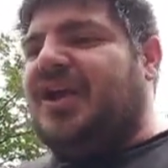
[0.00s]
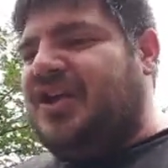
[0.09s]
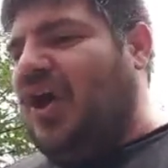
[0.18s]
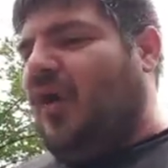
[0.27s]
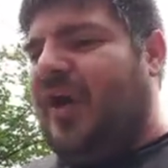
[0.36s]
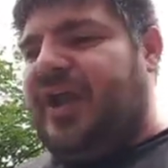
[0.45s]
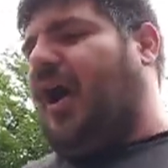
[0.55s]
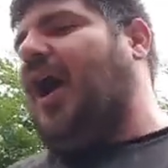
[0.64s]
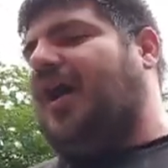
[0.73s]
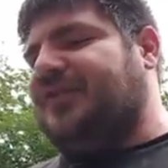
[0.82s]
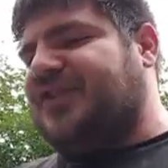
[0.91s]
Going
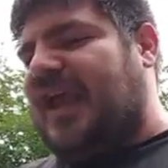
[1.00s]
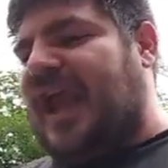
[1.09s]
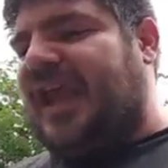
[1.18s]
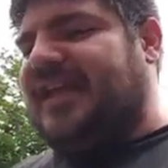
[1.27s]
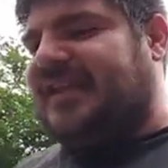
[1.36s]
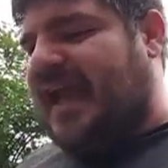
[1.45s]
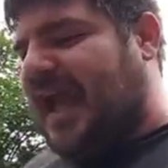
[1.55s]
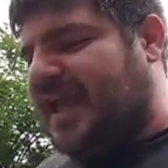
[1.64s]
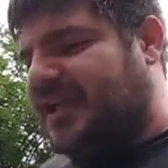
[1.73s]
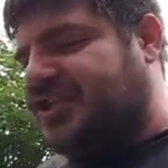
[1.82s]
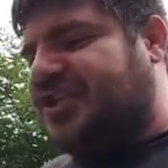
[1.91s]
off saying
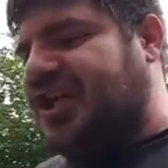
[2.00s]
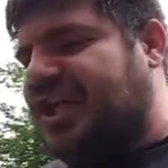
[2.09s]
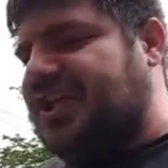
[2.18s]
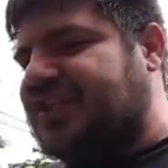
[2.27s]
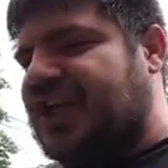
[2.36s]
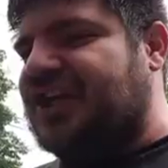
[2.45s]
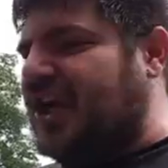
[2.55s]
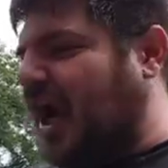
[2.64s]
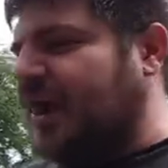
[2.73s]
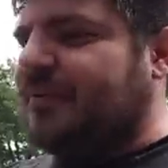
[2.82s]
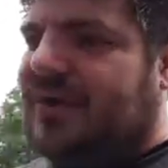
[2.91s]
that she's
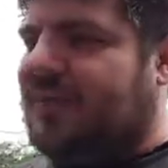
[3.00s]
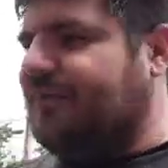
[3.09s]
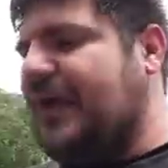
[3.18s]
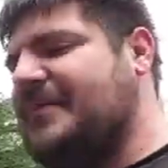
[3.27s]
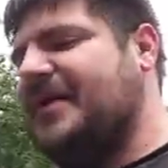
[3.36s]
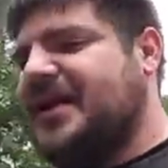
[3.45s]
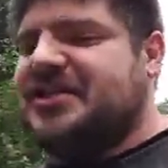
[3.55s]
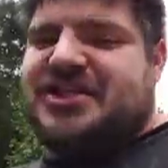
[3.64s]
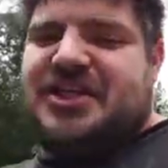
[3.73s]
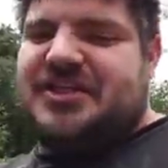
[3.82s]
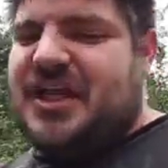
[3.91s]
not a real feminist,
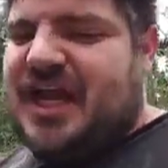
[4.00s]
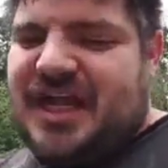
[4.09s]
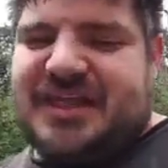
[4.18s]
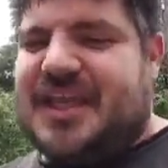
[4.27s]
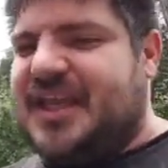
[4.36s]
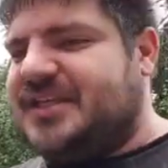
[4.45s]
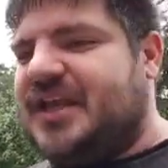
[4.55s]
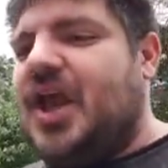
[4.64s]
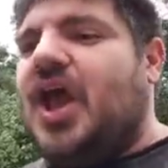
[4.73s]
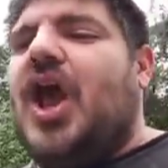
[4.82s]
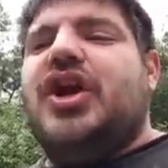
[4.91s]
she's not this.
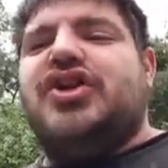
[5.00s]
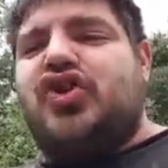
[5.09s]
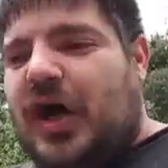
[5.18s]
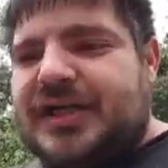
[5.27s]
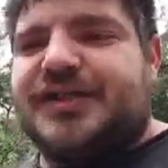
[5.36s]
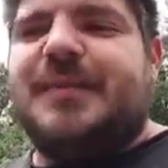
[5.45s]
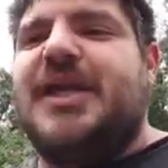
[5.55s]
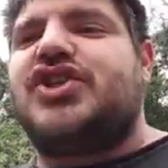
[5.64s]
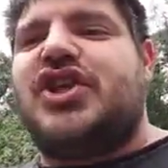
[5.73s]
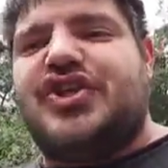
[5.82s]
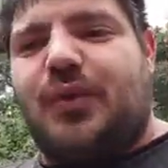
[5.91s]
Trust me,
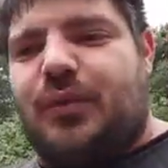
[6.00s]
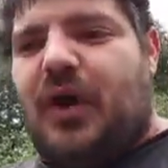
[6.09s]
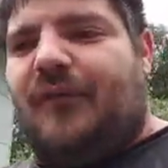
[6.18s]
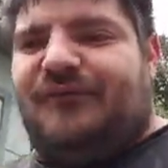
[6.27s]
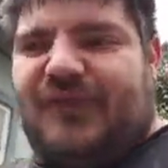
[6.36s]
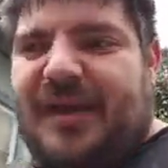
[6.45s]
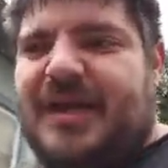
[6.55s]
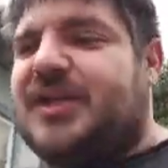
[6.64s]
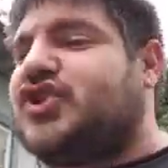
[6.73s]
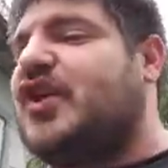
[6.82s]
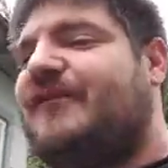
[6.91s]
she's a real
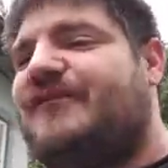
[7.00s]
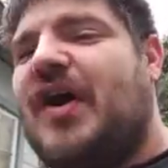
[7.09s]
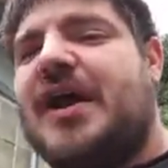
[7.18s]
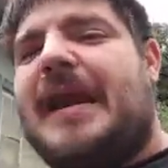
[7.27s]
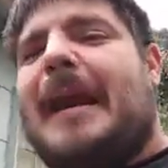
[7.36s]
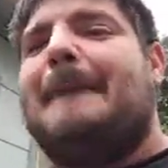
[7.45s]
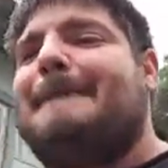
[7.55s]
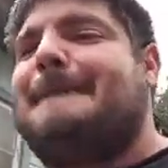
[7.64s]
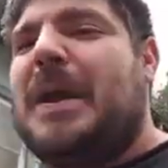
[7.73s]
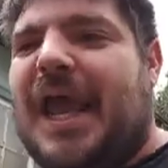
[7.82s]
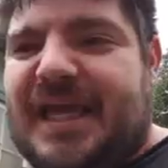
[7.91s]
feminist. She fucking
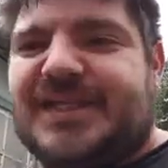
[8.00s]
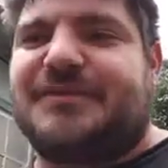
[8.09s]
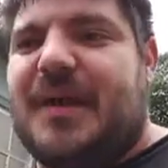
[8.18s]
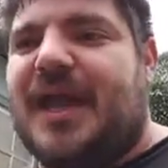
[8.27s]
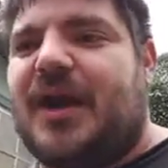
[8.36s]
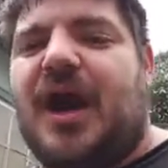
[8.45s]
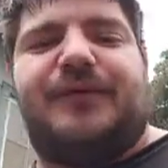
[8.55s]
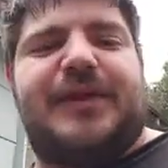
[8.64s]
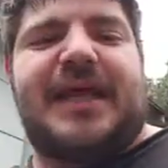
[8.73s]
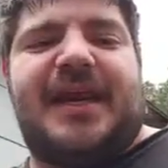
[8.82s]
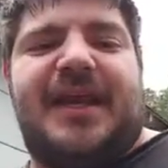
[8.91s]
pissed men off
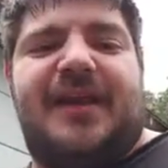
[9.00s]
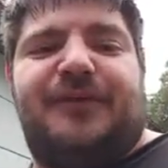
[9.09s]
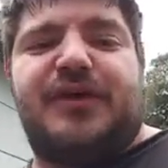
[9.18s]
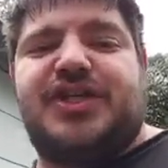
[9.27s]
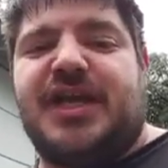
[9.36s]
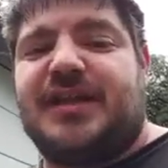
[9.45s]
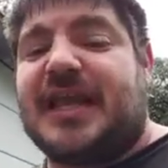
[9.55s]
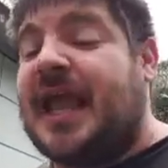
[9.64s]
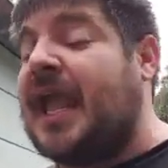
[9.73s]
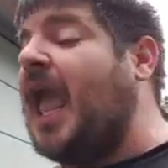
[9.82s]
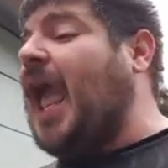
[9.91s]
with that he for she
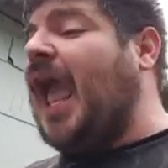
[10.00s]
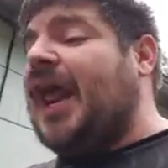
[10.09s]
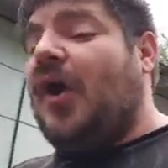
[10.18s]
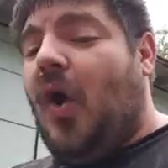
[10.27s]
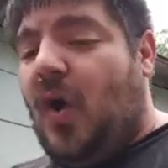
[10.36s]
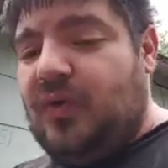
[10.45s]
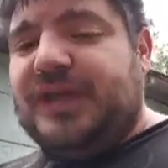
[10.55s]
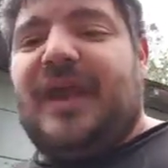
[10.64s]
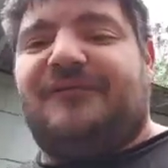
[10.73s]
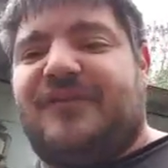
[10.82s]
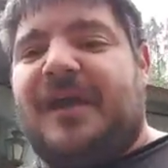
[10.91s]
thing, and
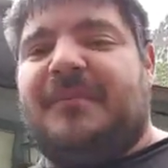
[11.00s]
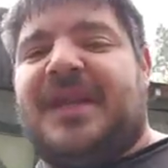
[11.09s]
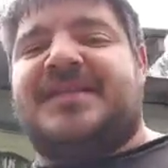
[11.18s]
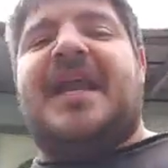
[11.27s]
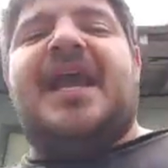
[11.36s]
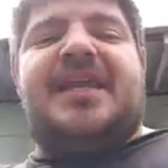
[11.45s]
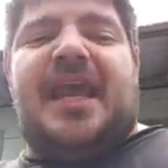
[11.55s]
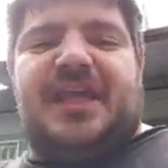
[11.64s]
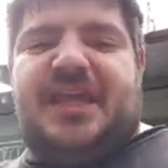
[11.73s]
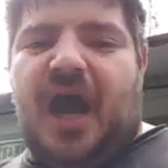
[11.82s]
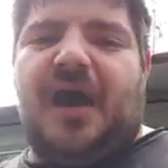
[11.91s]
only a feminist
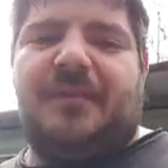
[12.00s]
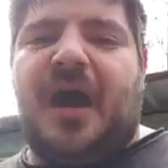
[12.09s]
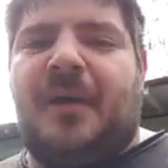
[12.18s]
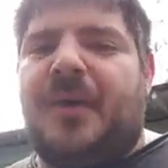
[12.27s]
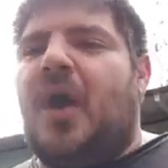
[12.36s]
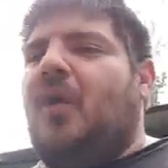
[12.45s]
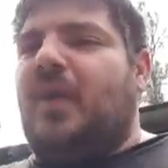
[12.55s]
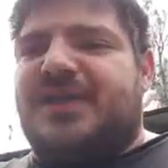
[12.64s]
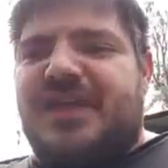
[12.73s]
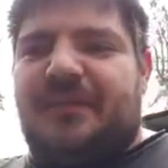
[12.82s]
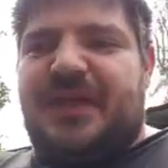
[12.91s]
can come up
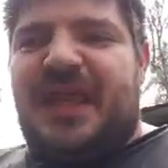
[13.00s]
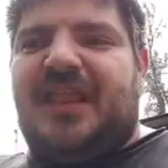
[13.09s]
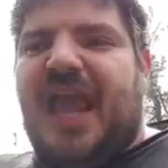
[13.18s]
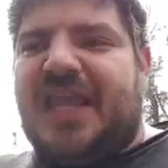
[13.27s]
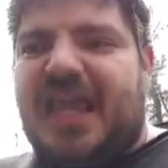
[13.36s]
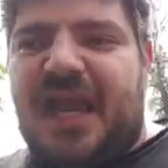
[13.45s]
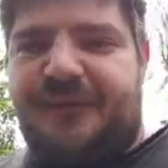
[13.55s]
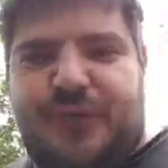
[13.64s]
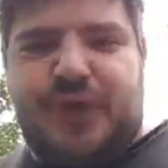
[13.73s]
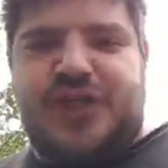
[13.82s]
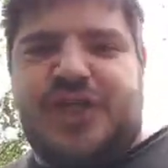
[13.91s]
with something like he
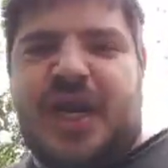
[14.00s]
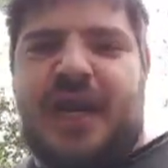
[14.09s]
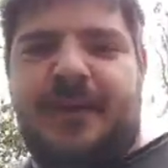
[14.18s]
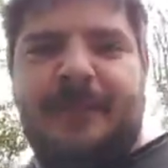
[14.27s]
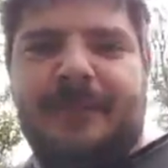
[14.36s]
for she.